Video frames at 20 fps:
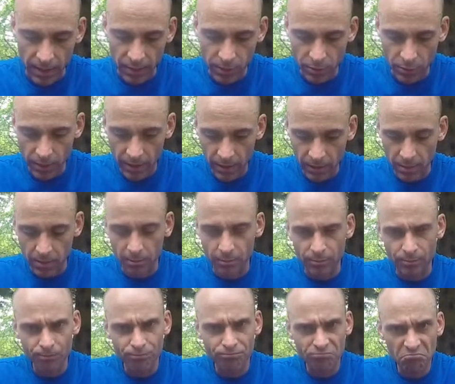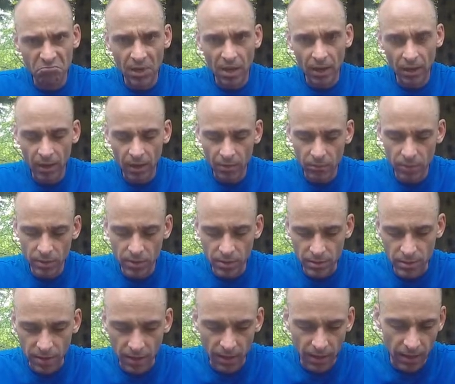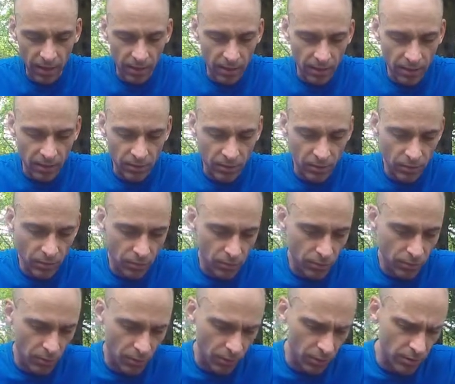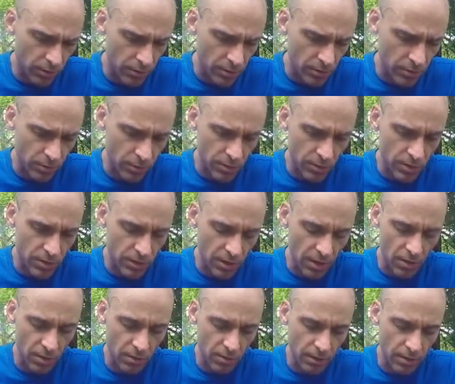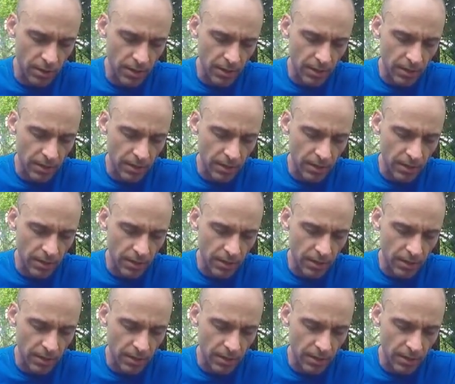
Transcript: drank, I would say 2/3 or so.